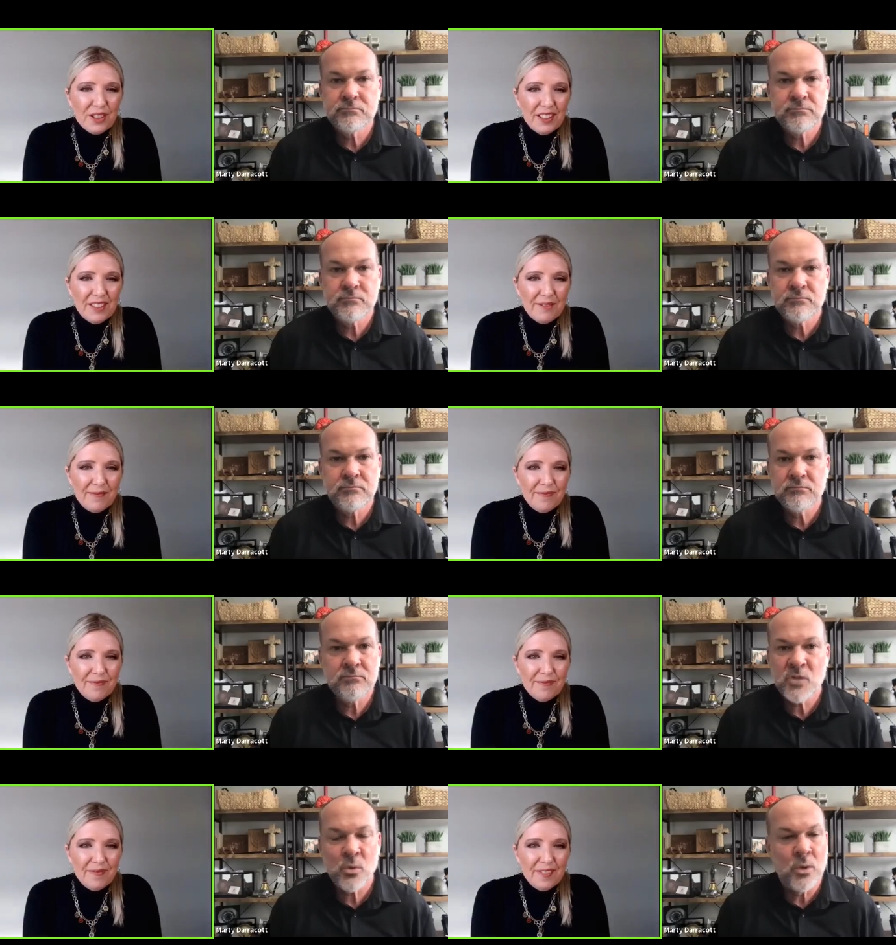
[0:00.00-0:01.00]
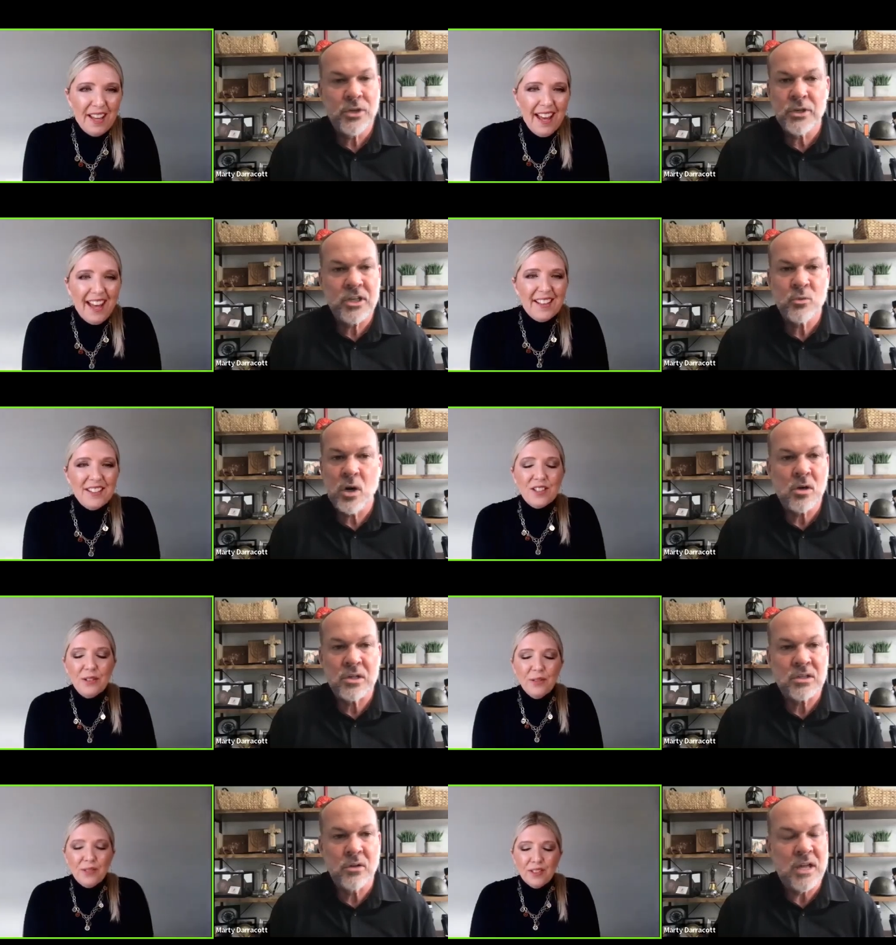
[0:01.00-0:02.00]
Speaker 1: good.
Speaker 2: You won't know you can walk
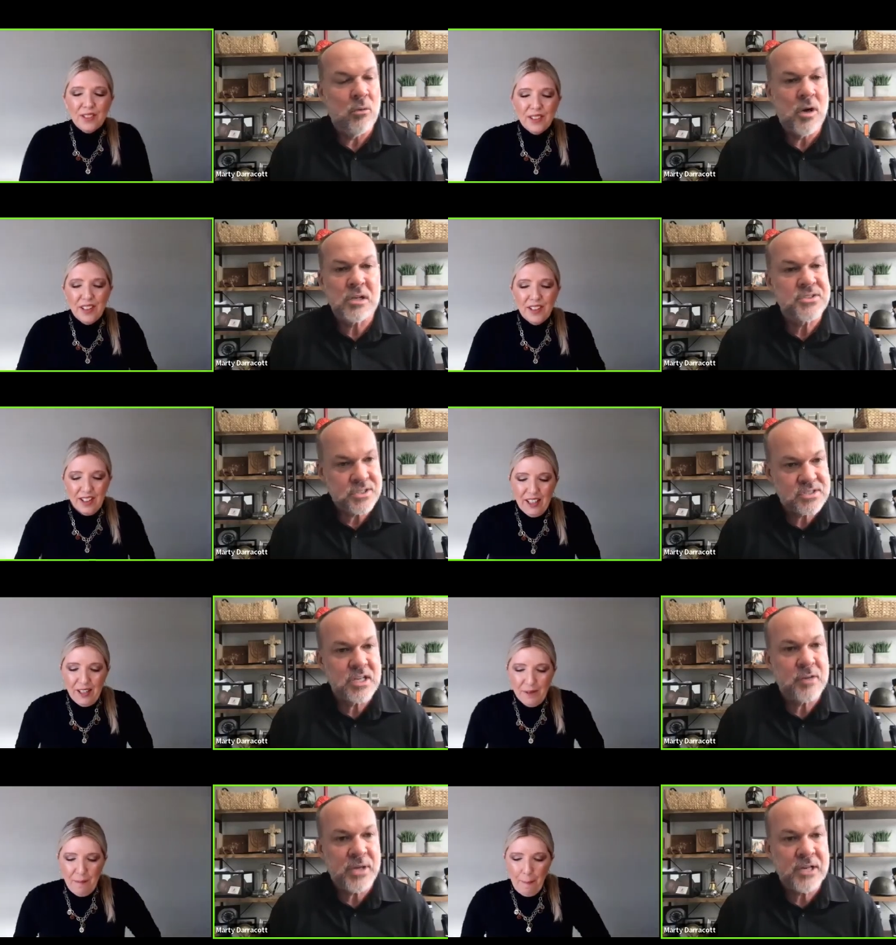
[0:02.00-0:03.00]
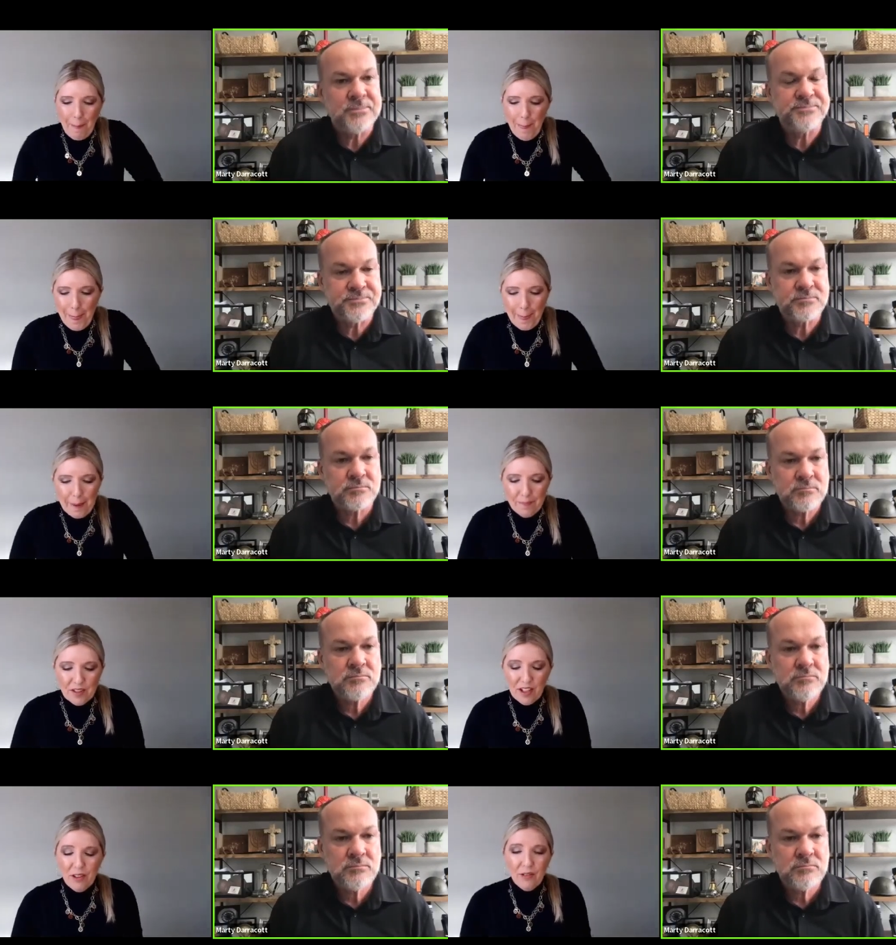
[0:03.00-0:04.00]
on that water until you step out.
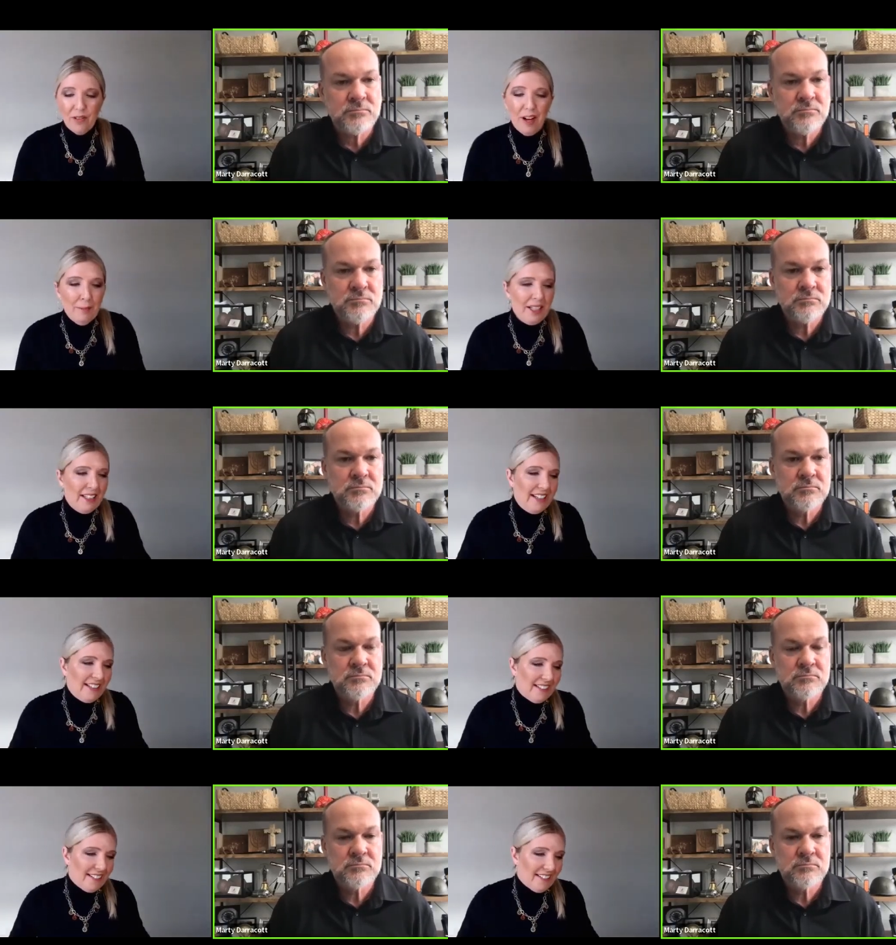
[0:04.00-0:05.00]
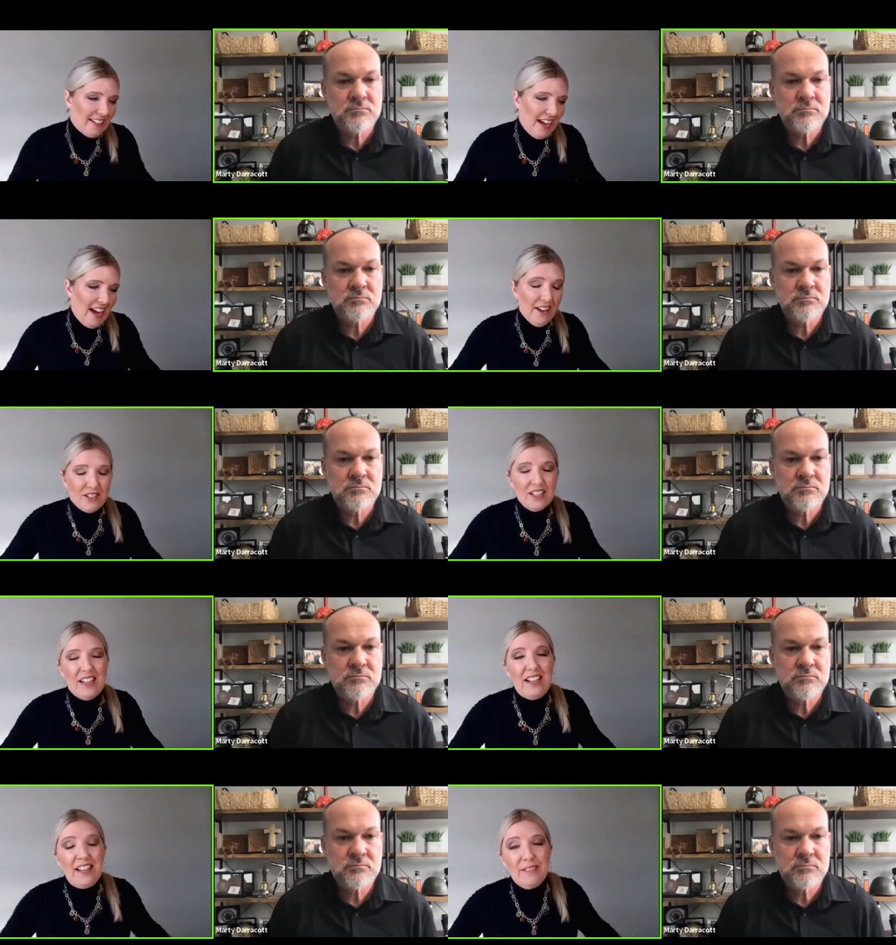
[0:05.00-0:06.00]
Speaker 1: So, I mean, and I have to
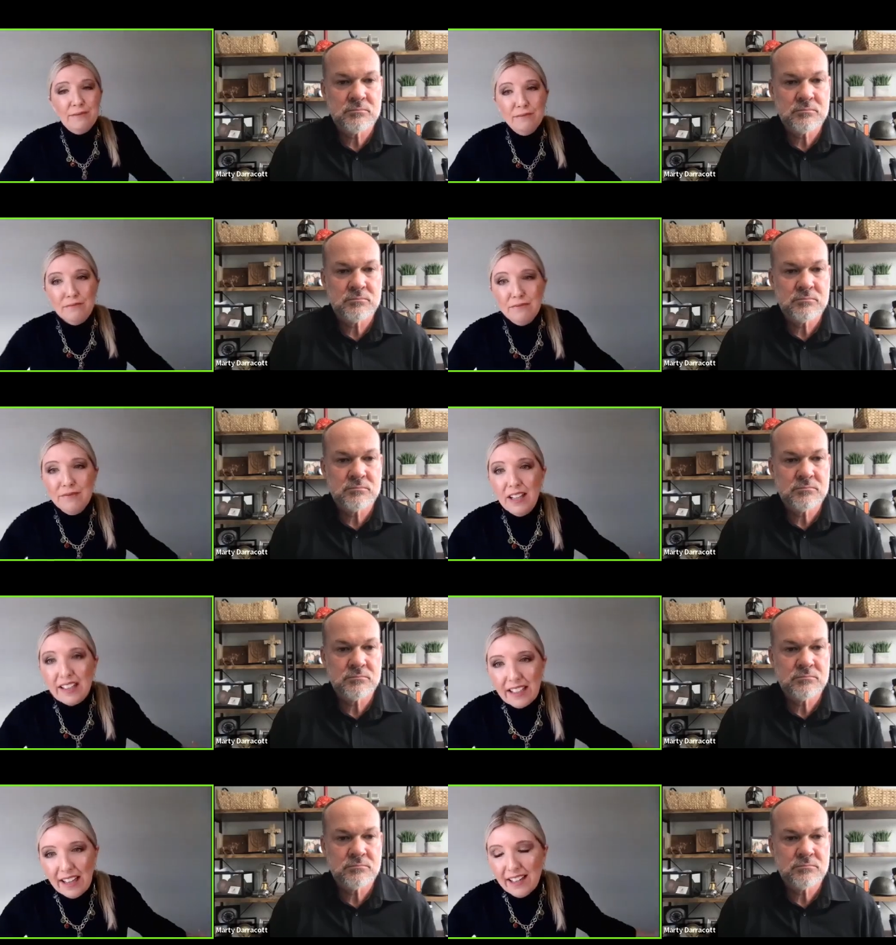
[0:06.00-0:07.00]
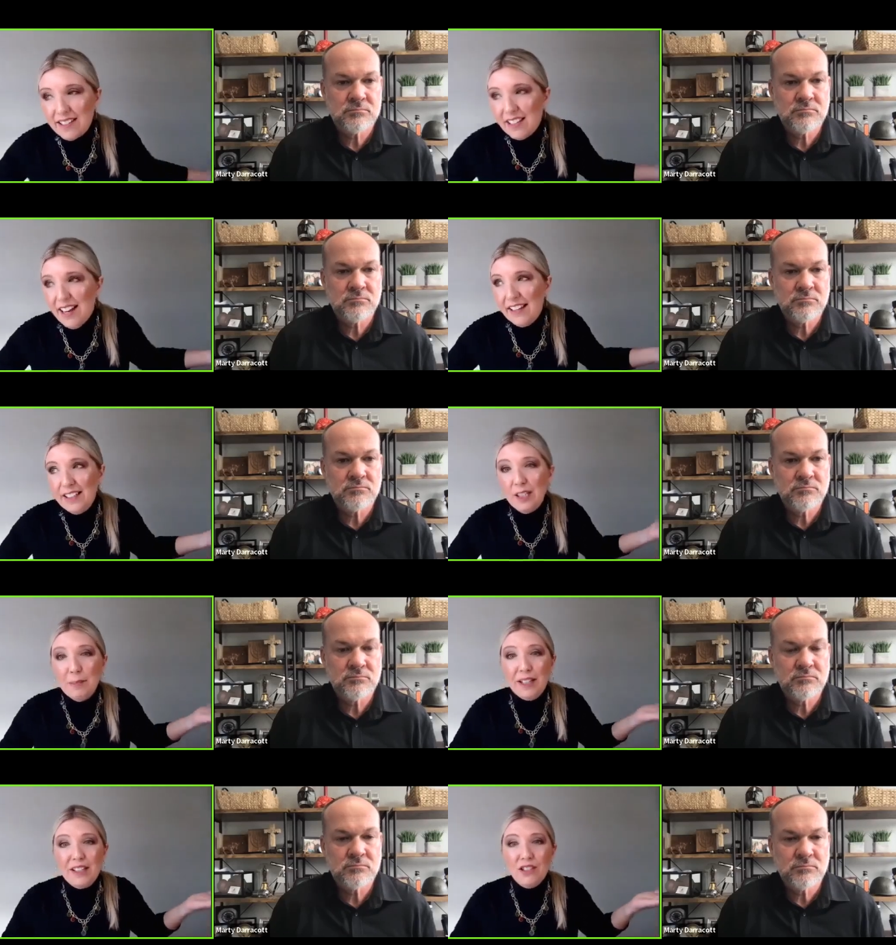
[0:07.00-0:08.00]
say, guys, out of
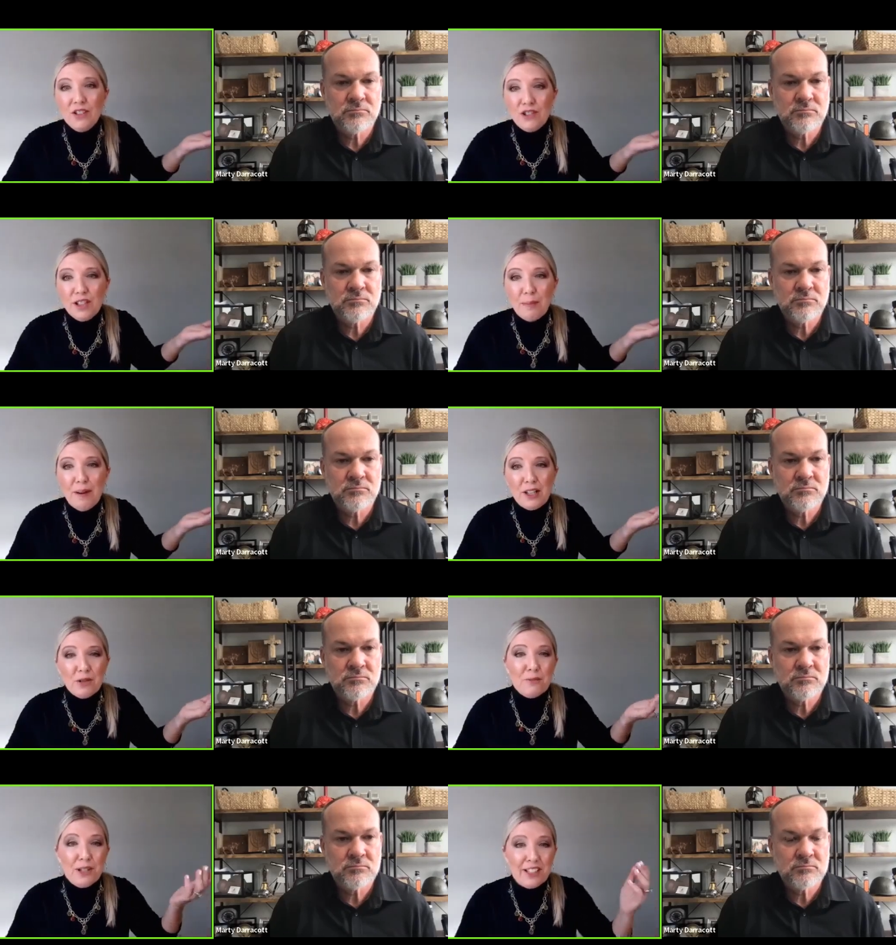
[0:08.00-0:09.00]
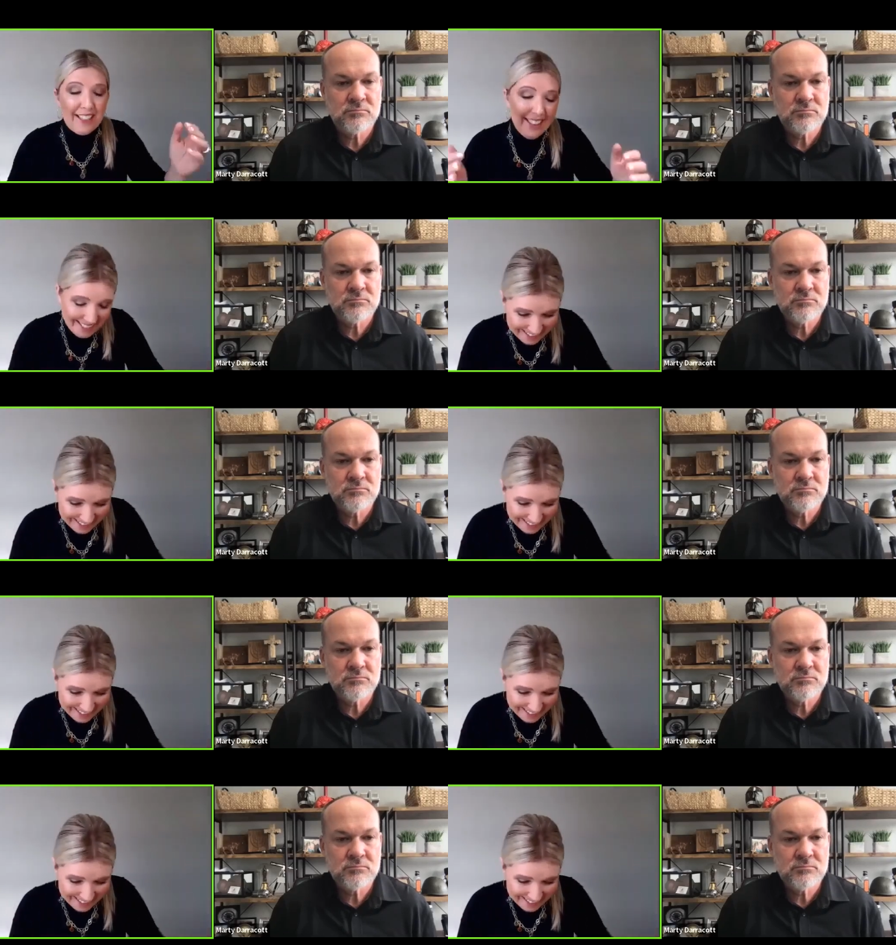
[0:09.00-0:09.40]
anybody, you can trust Pastor Marty.